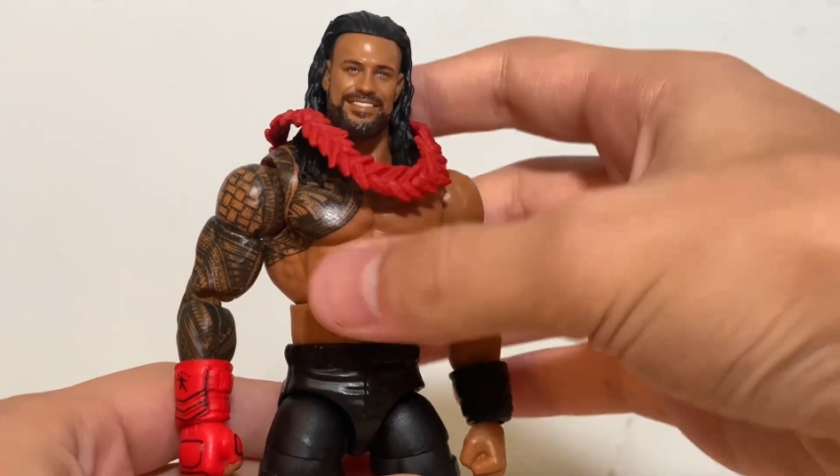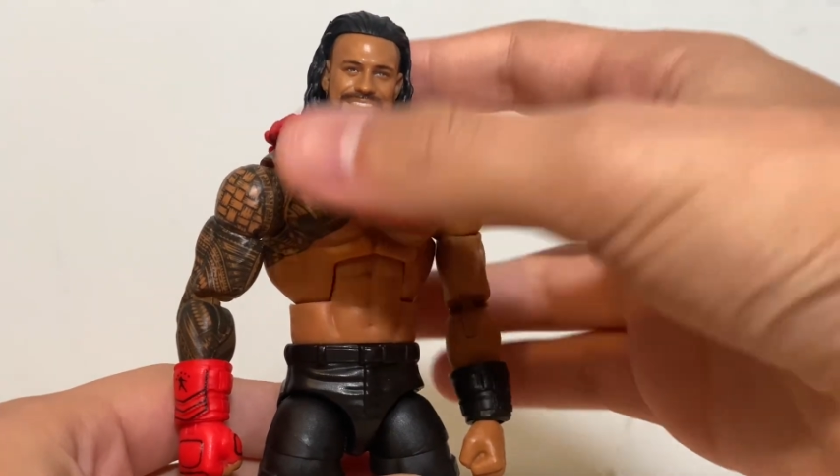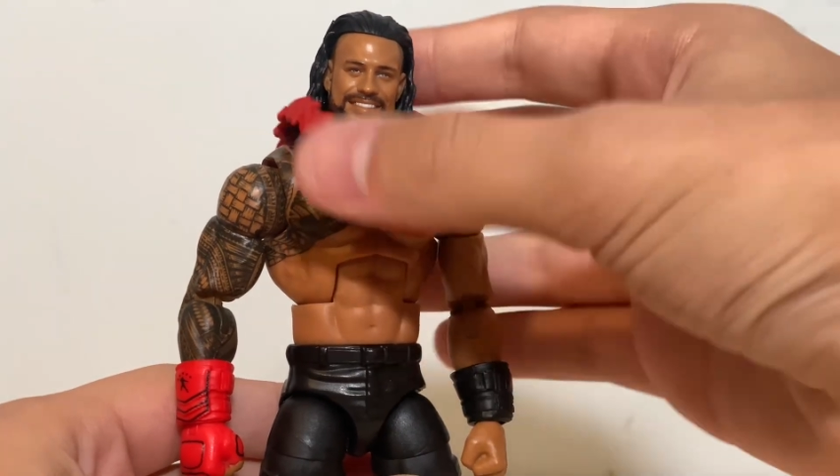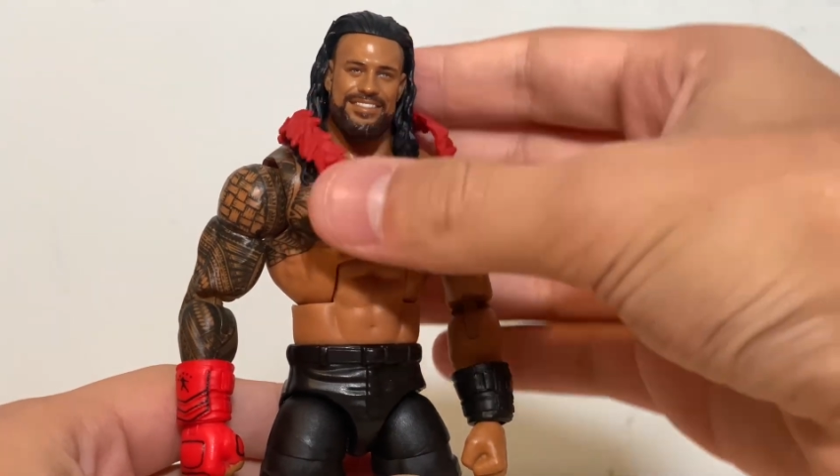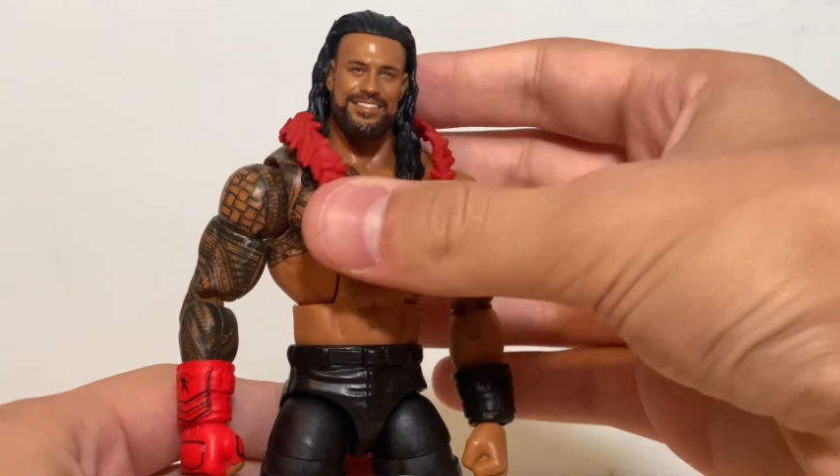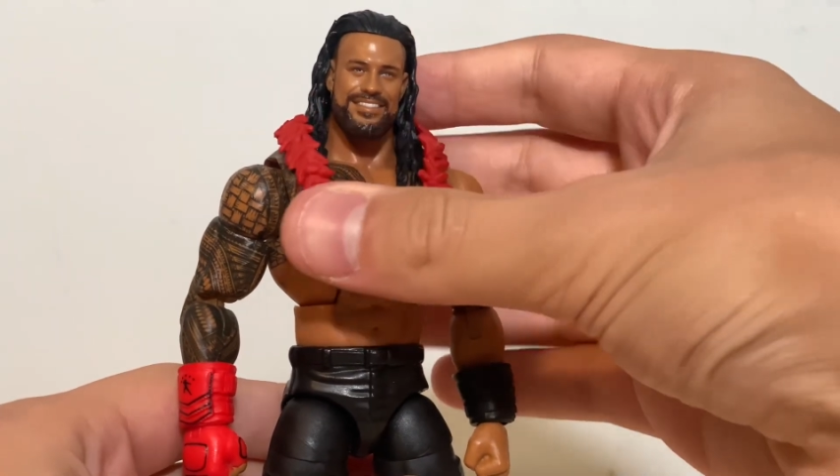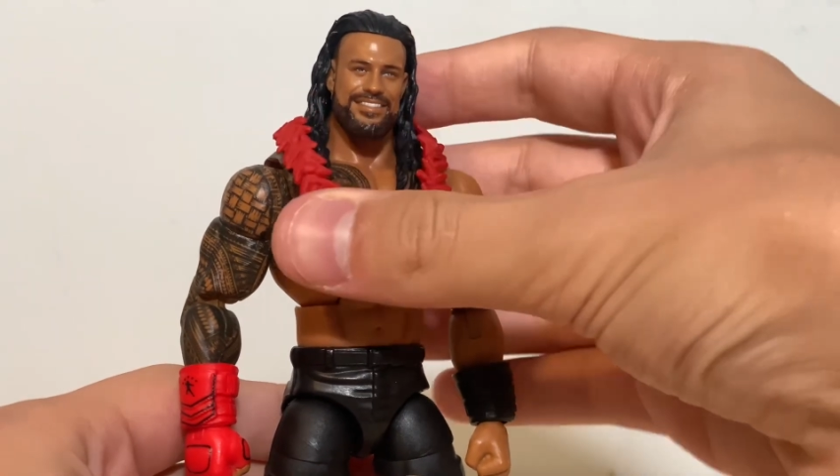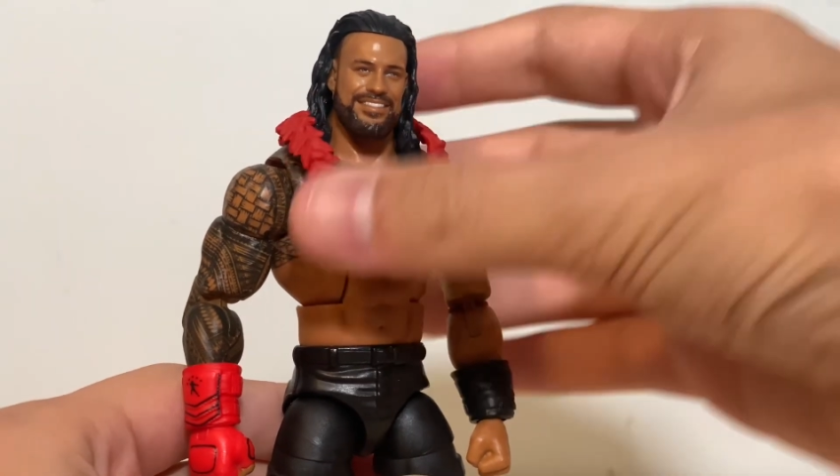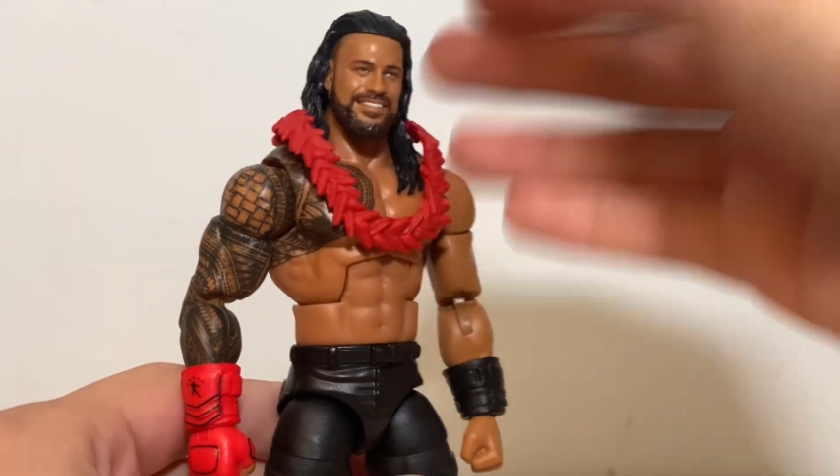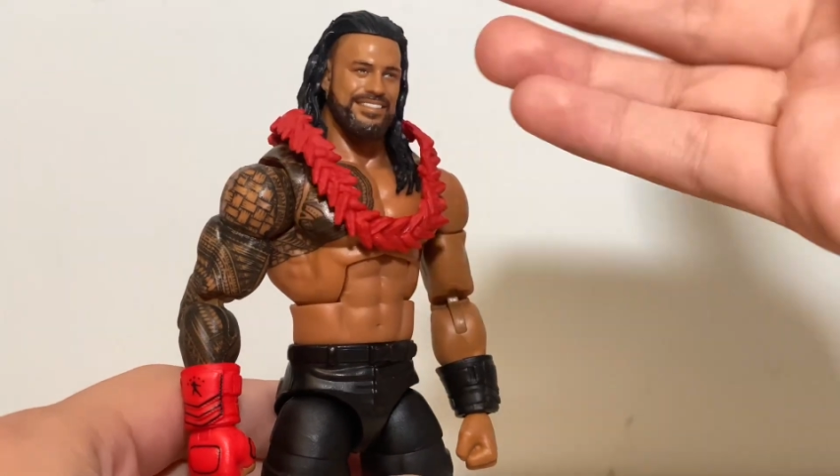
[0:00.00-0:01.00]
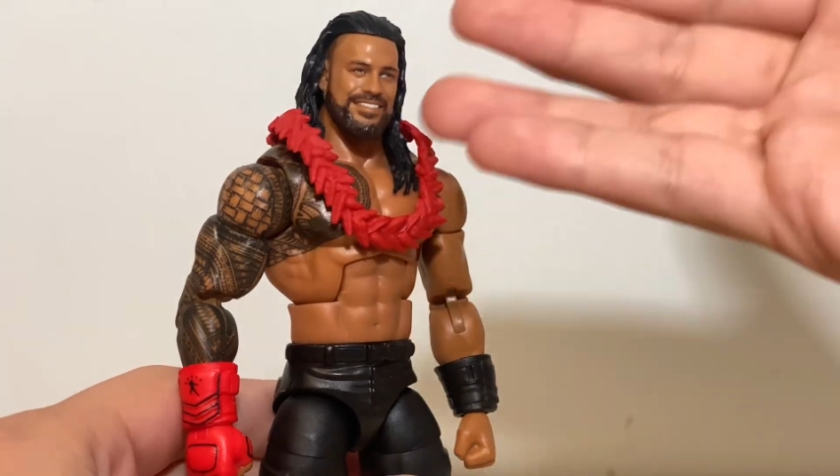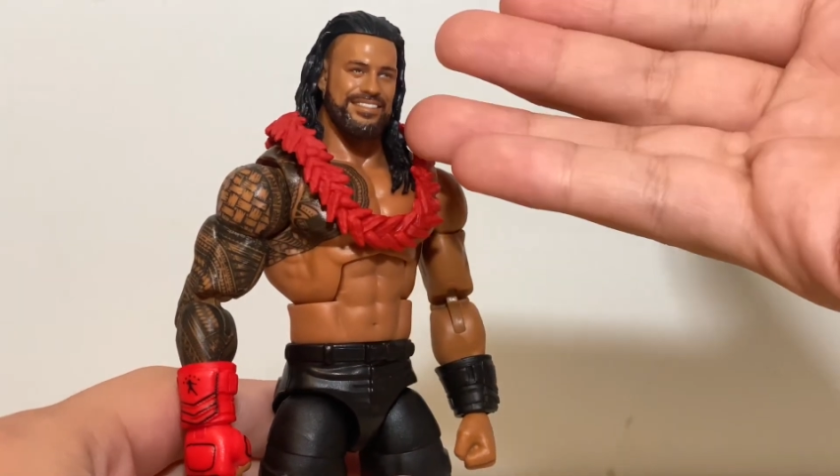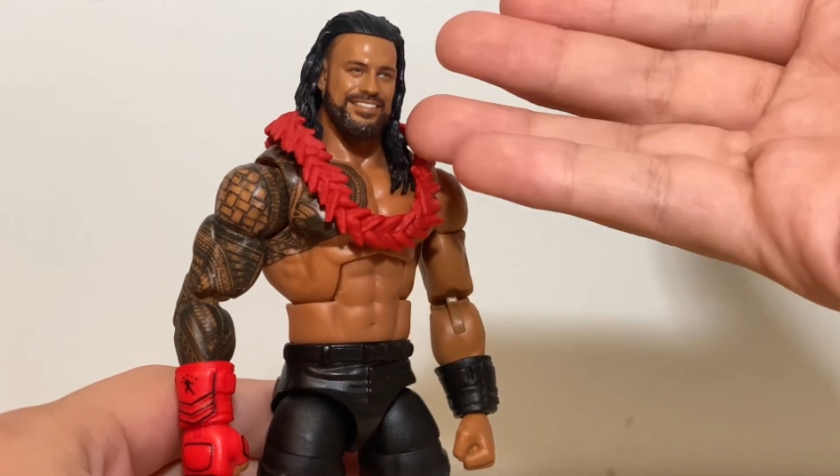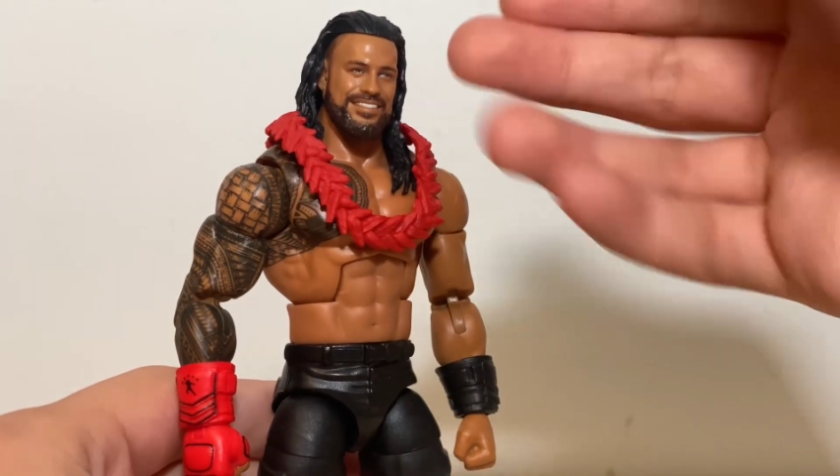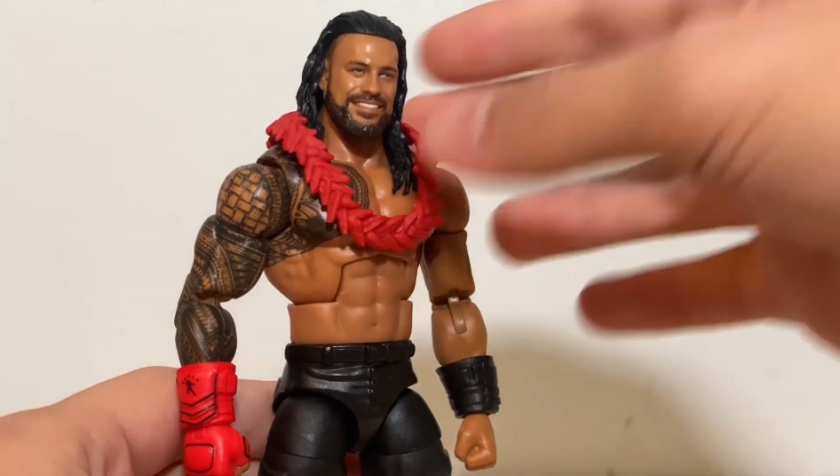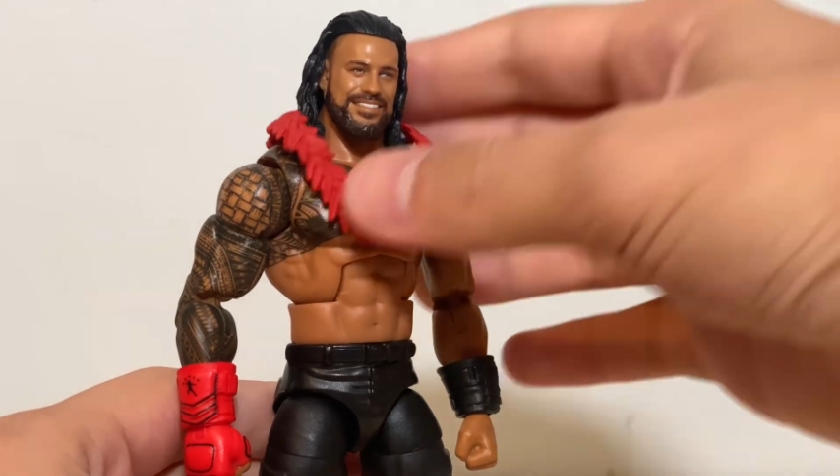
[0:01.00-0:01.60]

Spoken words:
But a lot of people didn't like it